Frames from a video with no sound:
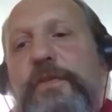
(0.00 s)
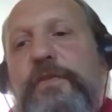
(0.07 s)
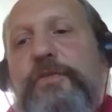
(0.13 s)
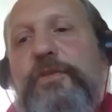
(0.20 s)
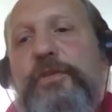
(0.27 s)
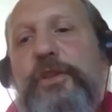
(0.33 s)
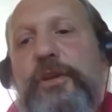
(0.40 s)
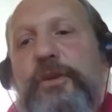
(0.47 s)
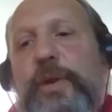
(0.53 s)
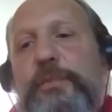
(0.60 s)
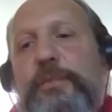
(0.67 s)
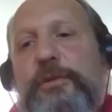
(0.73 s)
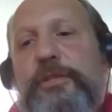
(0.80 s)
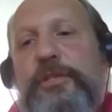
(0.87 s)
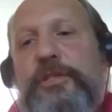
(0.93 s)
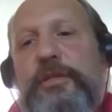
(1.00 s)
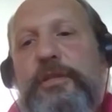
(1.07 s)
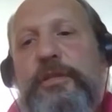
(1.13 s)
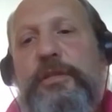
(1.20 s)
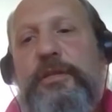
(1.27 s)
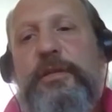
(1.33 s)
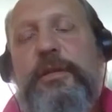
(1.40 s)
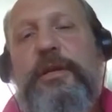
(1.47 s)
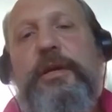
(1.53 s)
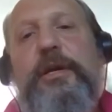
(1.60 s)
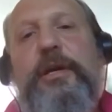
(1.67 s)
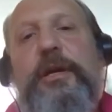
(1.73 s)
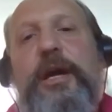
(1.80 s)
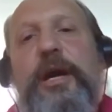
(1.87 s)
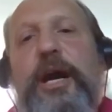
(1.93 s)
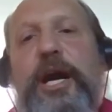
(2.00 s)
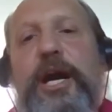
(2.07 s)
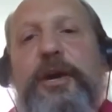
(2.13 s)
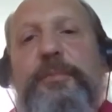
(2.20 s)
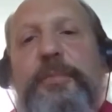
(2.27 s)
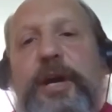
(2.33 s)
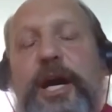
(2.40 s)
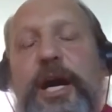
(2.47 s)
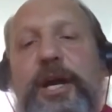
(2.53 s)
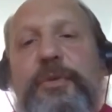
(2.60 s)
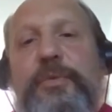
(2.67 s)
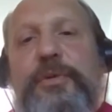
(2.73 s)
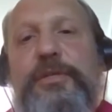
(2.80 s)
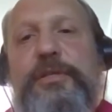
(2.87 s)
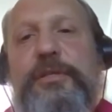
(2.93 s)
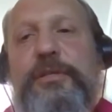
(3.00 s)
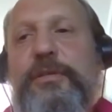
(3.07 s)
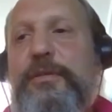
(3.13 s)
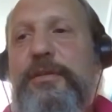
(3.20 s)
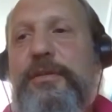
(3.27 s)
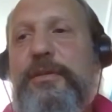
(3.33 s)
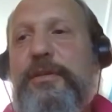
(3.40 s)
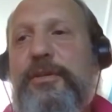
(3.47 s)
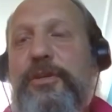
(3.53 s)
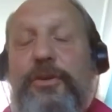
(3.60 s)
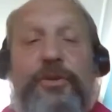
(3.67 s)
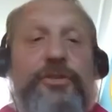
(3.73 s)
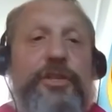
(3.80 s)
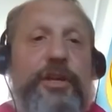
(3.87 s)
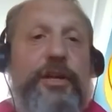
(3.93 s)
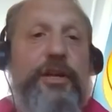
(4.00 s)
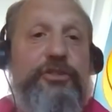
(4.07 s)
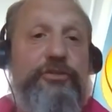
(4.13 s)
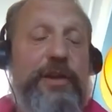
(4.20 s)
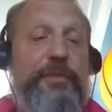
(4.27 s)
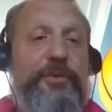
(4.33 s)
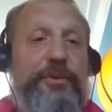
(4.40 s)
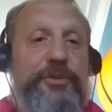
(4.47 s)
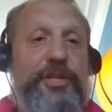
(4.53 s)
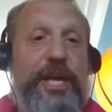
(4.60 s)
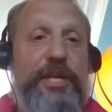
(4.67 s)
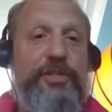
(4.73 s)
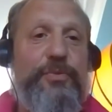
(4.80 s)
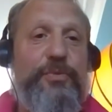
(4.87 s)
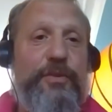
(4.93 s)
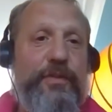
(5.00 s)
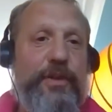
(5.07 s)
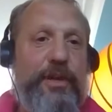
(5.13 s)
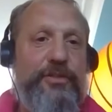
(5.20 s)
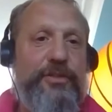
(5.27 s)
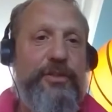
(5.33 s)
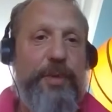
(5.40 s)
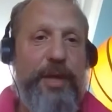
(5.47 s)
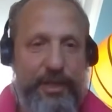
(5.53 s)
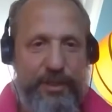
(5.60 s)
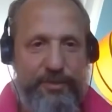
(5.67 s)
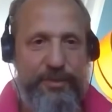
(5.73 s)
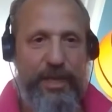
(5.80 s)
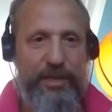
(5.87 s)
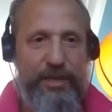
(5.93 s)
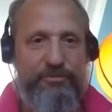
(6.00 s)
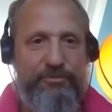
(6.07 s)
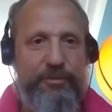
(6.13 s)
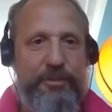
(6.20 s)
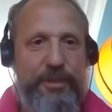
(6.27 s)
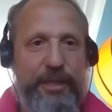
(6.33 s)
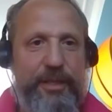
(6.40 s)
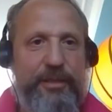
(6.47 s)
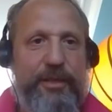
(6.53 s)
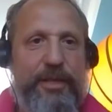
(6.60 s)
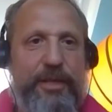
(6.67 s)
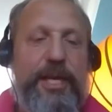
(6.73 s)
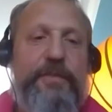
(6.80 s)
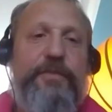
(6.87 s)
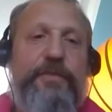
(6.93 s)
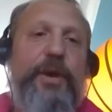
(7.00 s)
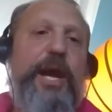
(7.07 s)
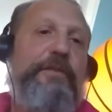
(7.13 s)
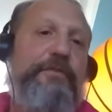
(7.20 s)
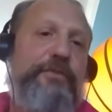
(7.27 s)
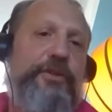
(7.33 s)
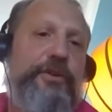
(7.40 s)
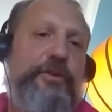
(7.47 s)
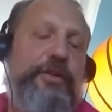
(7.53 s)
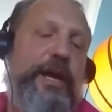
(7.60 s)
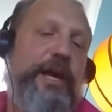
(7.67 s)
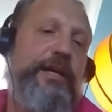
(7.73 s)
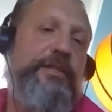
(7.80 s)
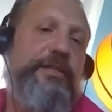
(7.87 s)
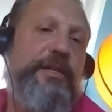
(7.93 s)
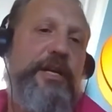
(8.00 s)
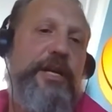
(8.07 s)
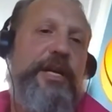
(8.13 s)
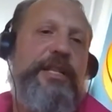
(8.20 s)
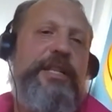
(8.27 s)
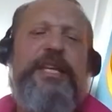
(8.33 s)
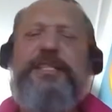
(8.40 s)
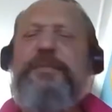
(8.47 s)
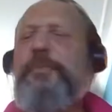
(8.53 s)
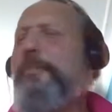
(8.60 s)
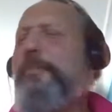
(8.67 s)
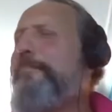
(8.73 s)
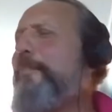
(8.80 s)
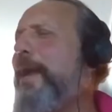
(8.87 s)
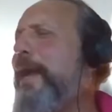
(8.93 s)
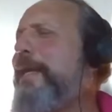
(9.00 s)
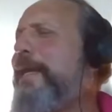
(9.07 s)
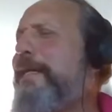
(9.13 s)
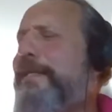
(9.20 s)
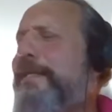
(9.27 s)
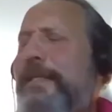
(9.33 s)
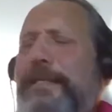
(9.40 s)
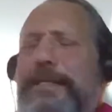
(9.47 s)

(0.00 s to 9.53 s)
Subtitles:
you've got the equipment, I would use a treadmill test with a VO2 max test properly. If you haven't got that, there's some amazing